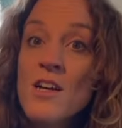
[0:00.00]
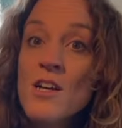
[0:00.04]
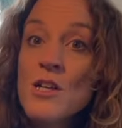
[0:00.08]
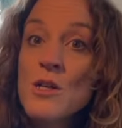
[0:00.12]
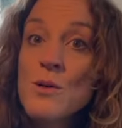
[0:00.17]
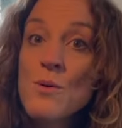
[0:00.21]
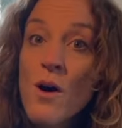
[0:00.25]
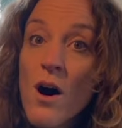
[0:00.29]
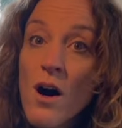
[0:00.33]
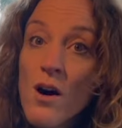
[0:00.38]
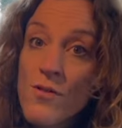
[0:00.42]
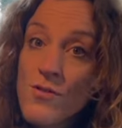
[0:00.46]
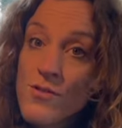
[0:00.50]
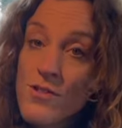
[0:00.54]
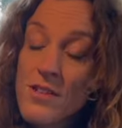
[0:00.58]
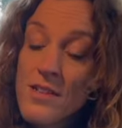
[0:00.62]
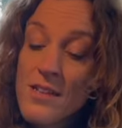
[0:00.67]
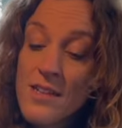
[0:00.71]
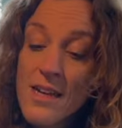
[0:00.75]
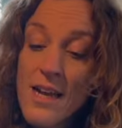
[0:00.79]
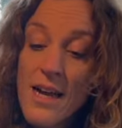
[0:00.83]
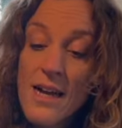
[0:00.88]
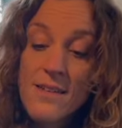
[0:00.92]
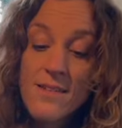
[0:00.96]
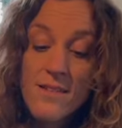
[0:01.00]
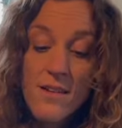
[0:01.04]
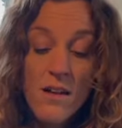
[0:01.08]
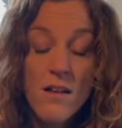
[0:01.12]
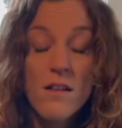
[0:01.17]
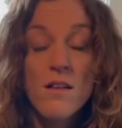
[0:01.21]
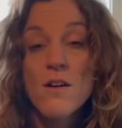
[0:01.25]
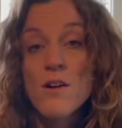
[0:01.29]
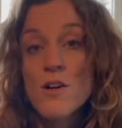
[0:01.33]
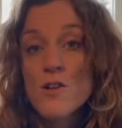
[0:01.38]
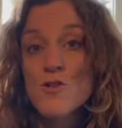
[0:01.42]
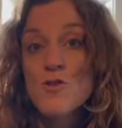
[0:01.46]
you often get a
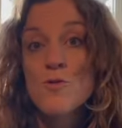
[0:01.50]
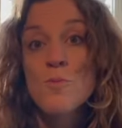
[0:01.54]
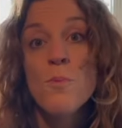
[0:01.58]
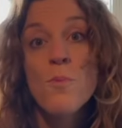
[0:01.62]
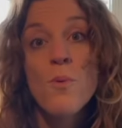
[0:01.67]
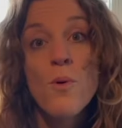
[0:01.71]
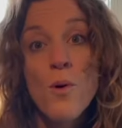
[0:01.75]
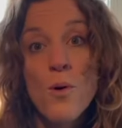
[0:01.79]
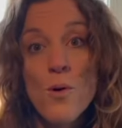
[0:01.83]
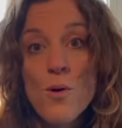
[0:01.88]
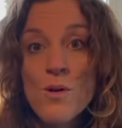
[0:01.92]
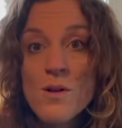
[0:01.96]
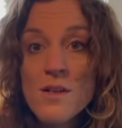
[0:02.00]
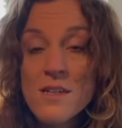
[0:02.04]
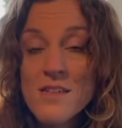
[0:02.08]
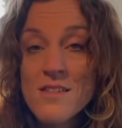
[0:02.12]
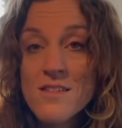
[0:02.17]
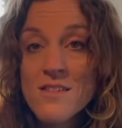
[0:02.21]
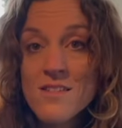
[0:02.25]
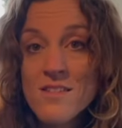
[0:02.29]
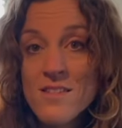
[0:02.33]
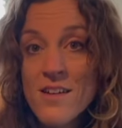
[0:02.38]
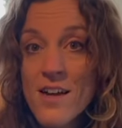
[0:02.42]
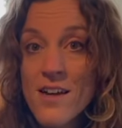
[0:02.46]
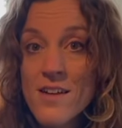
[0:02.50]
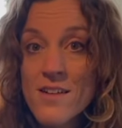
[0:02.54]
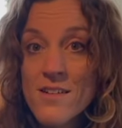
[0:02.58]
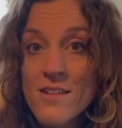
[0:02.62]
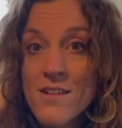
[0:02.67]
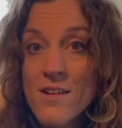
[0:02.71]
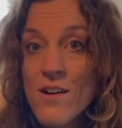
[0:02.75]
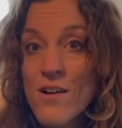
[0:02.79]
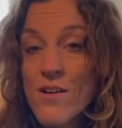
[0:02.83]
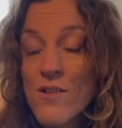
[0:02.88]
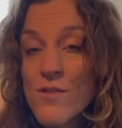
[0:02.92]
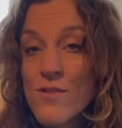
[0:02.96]
large bowl instead
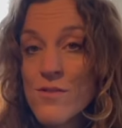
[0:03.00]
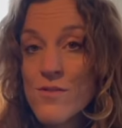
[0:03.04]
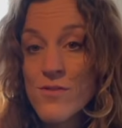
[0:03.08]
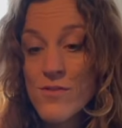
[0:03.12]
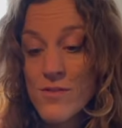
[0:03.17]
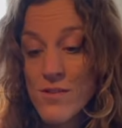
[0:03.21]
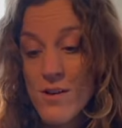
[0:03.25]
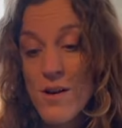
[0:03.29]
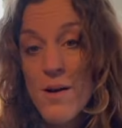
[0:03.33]
of